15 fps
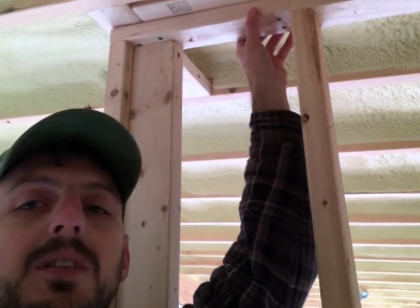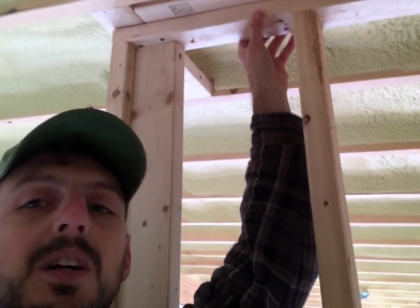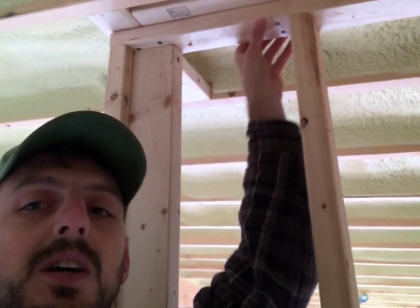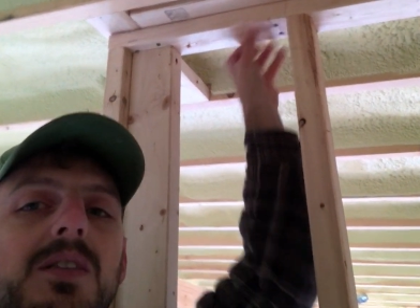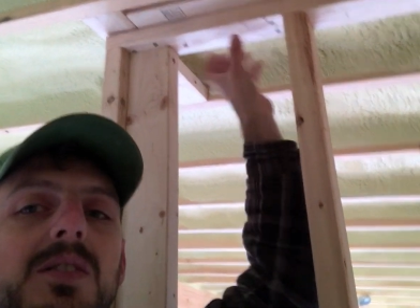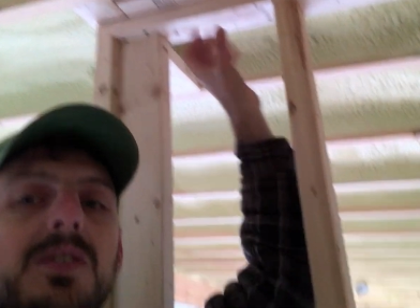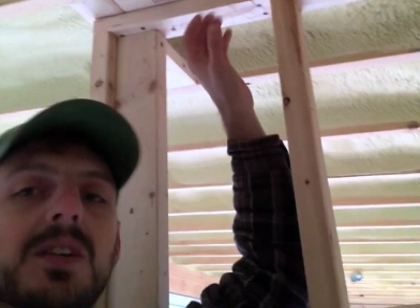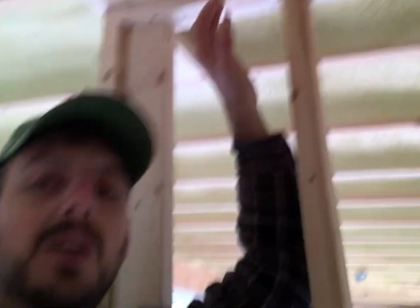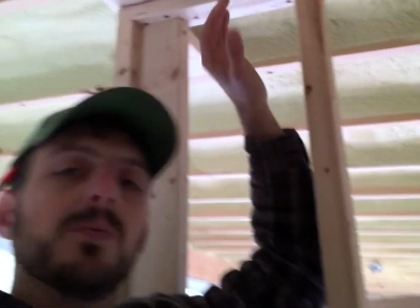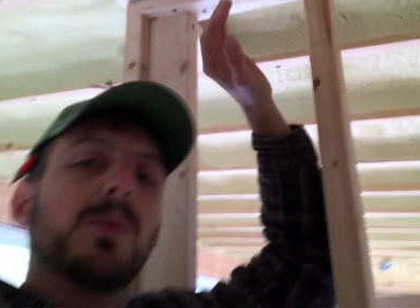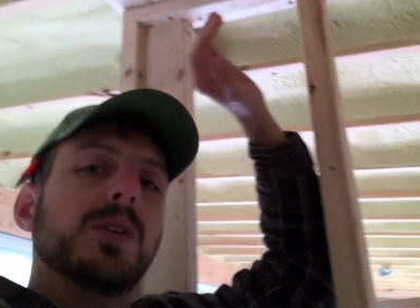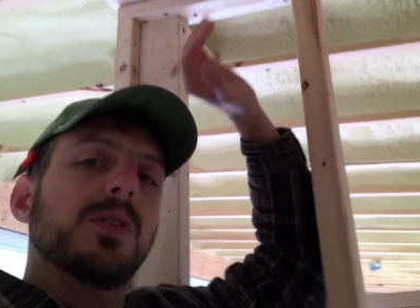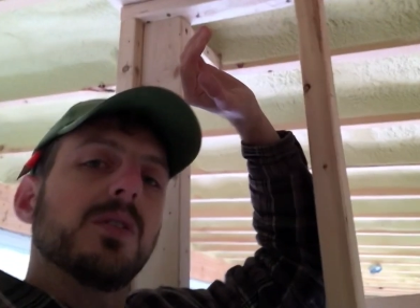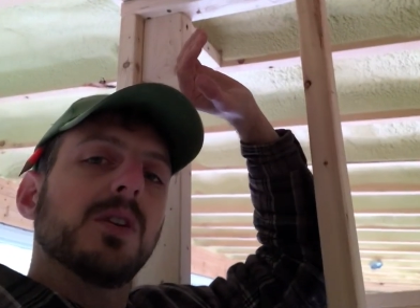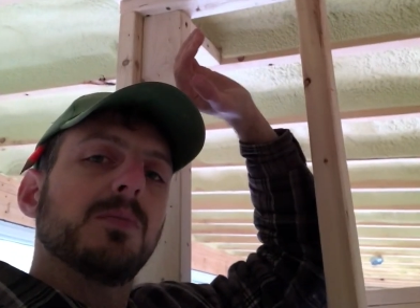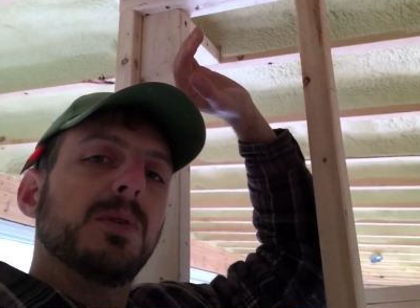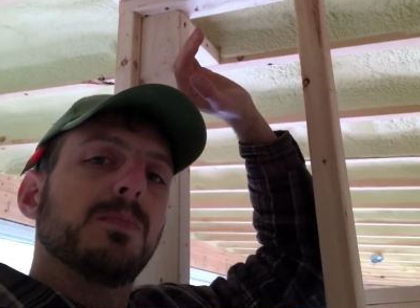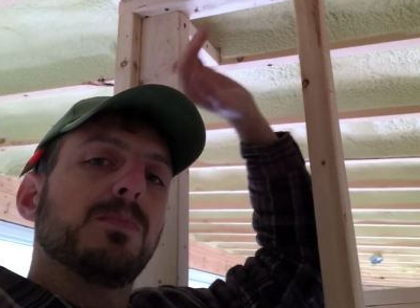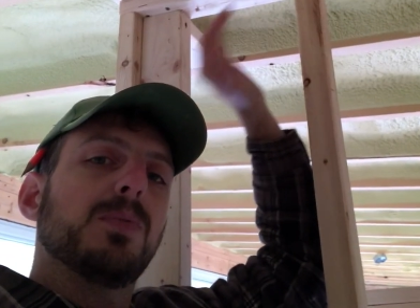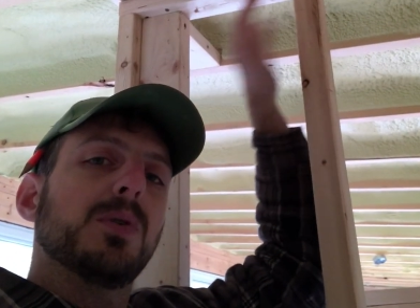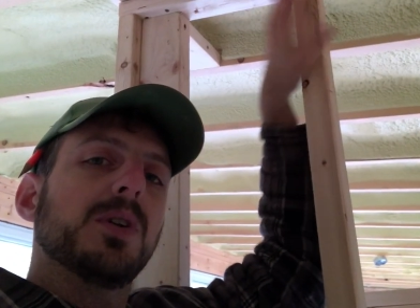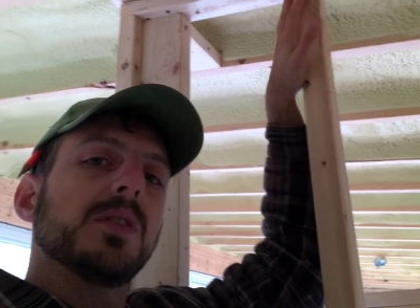does is that when you're going to be
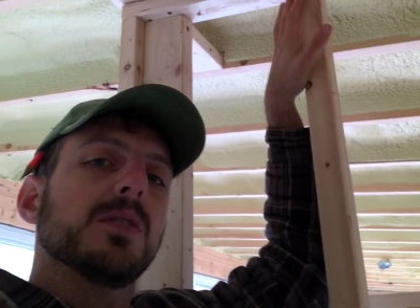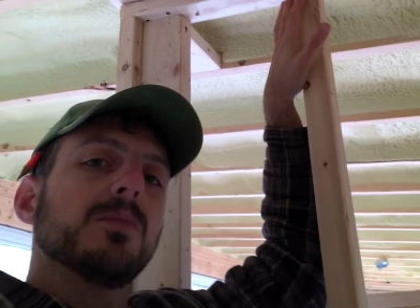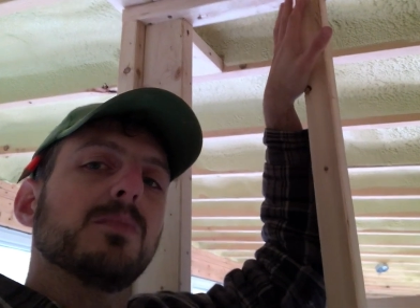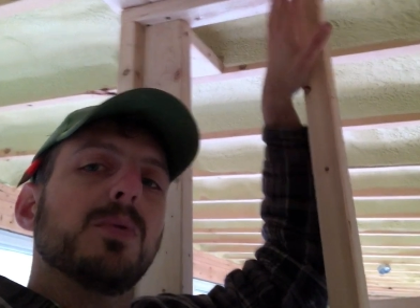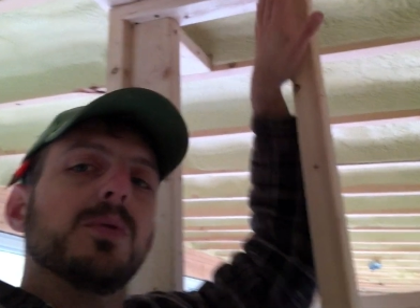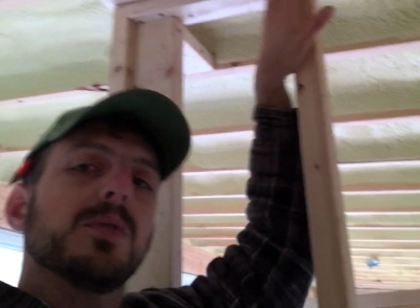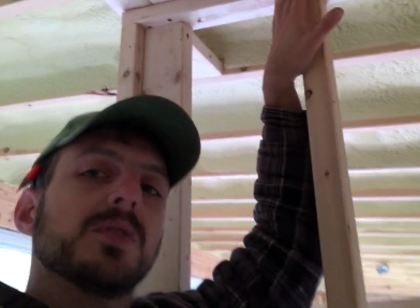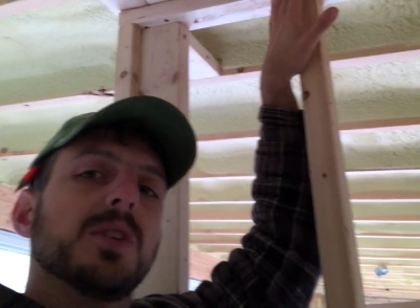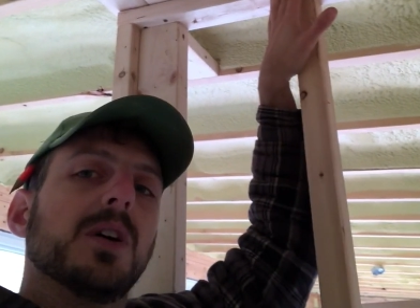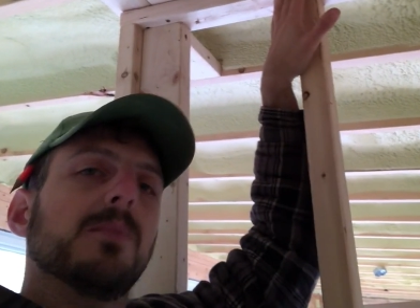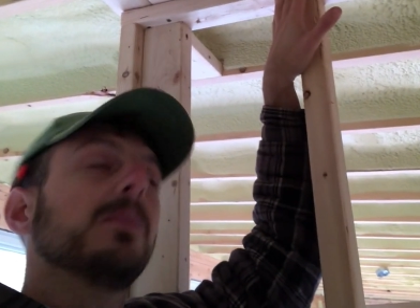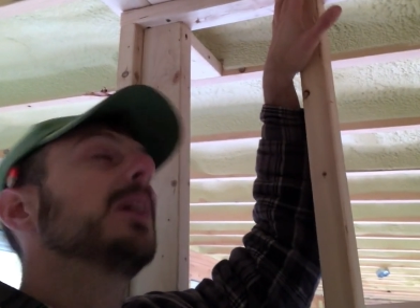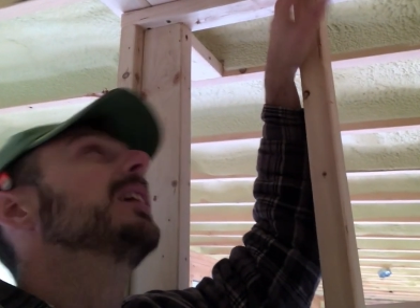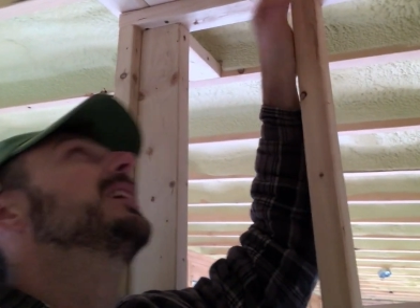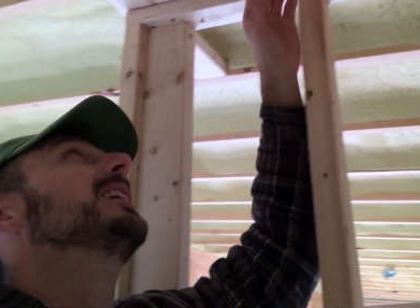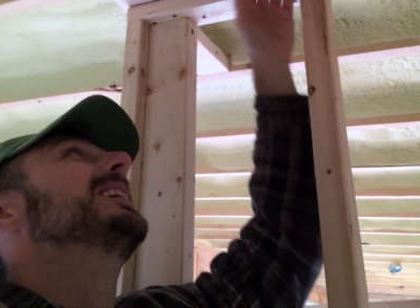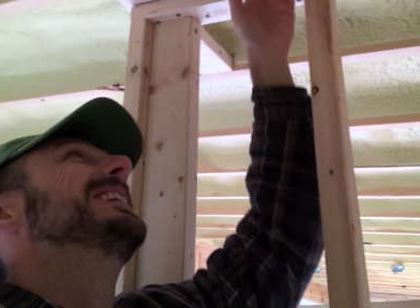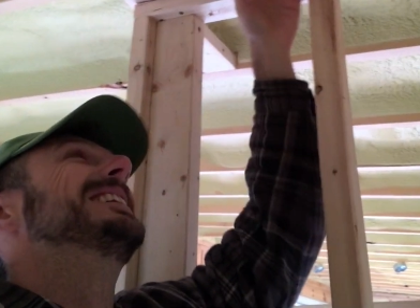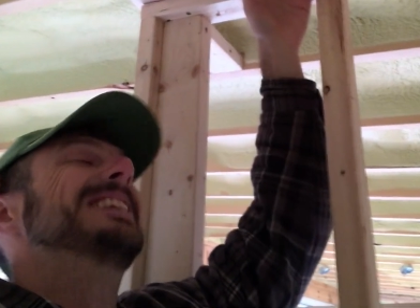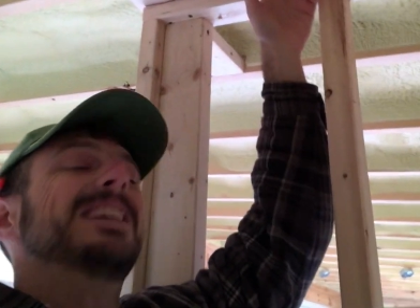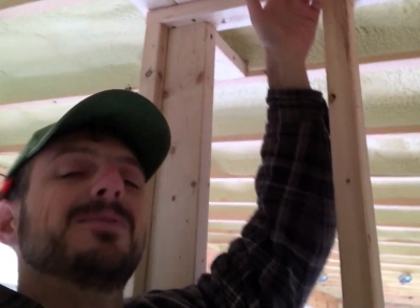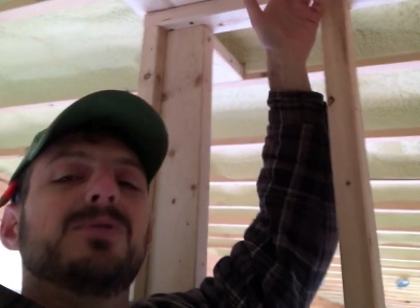putting some boards up,
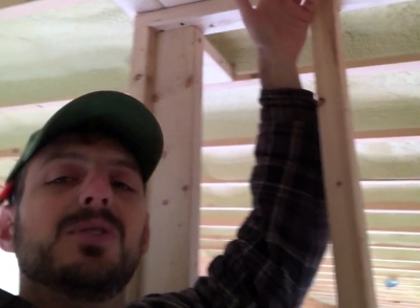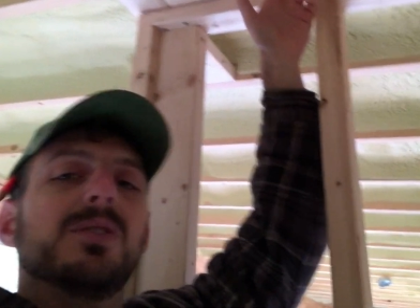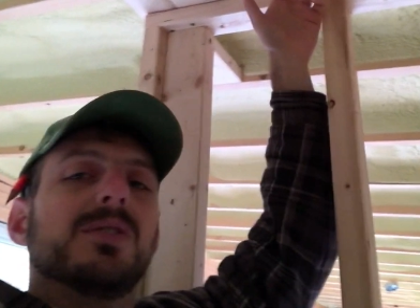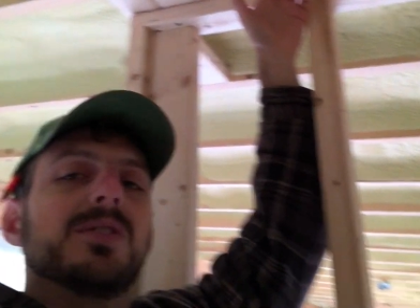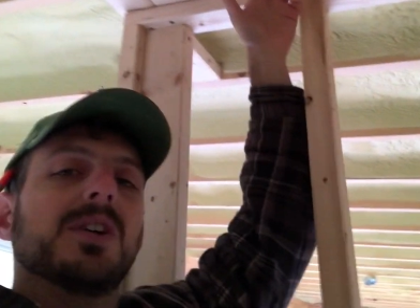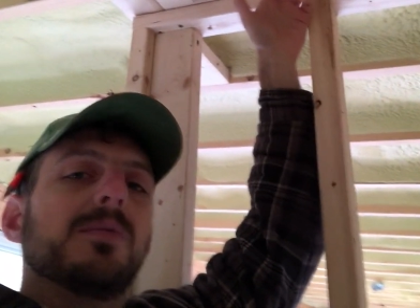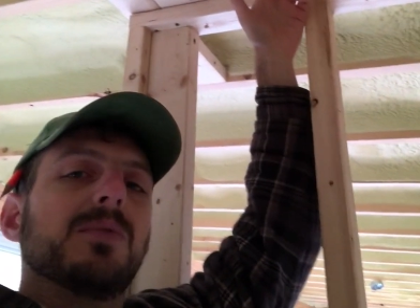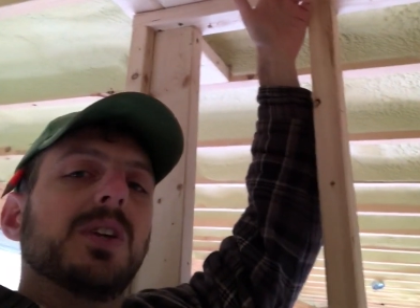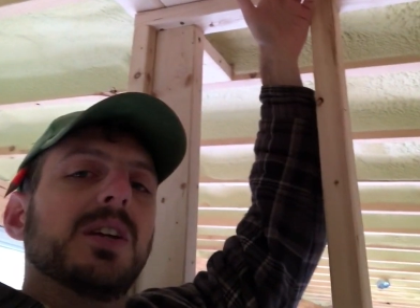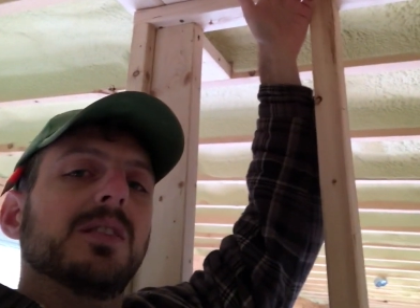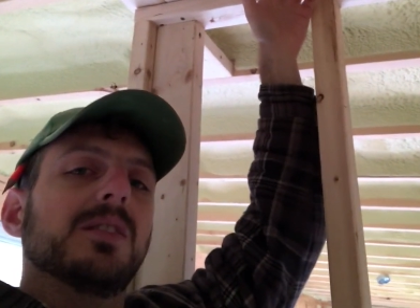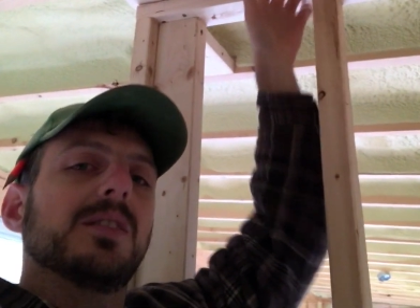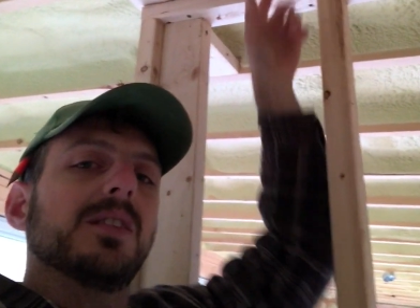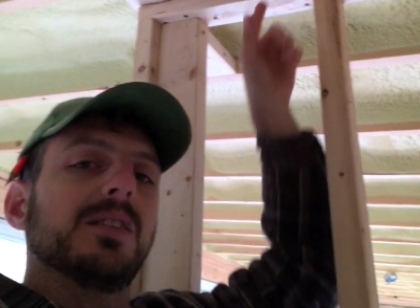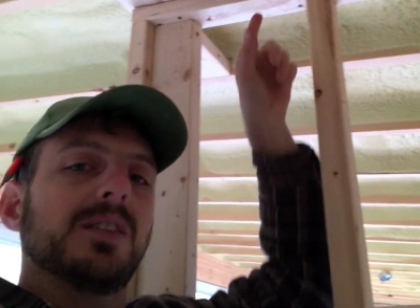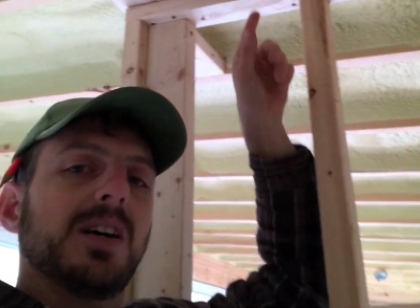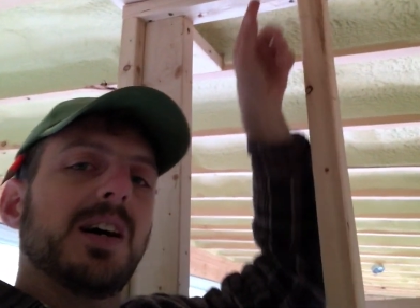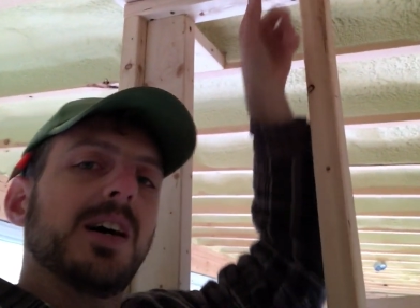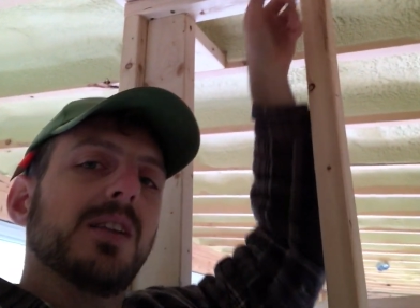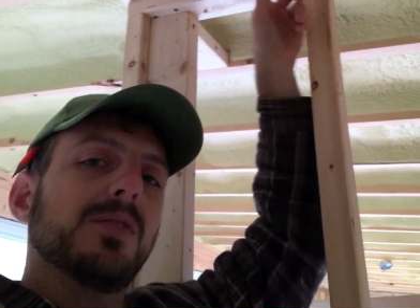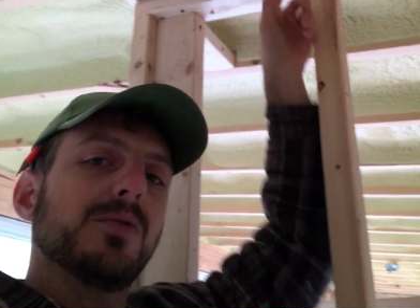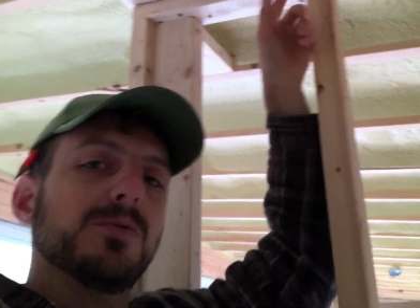it gives you something to
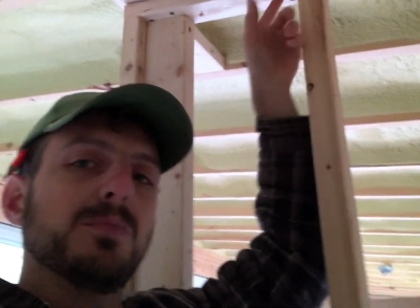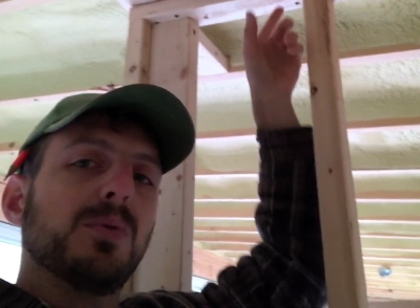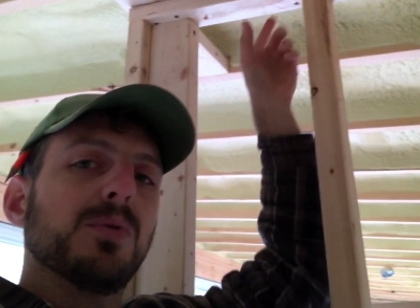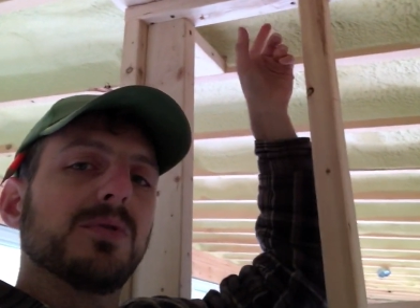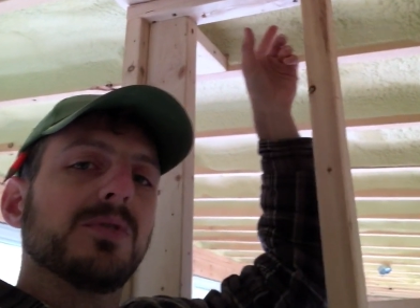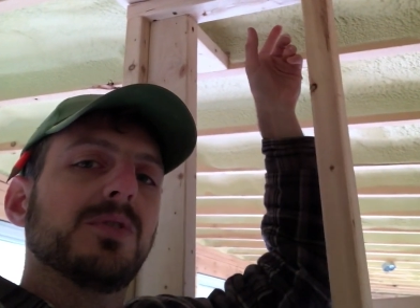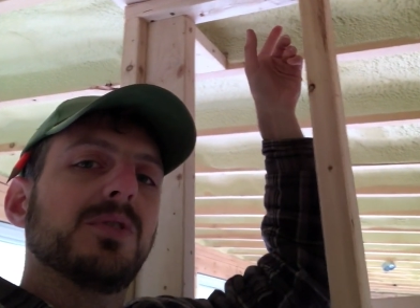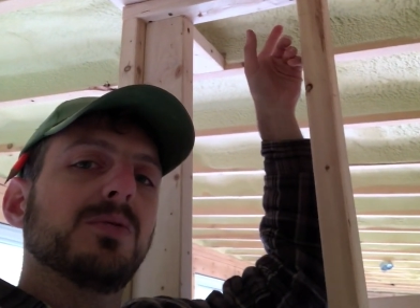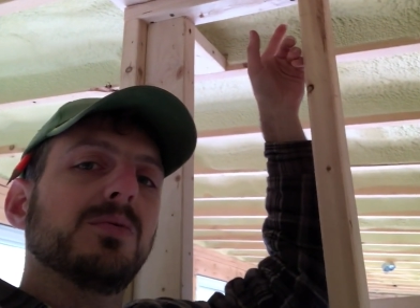tie those boards to.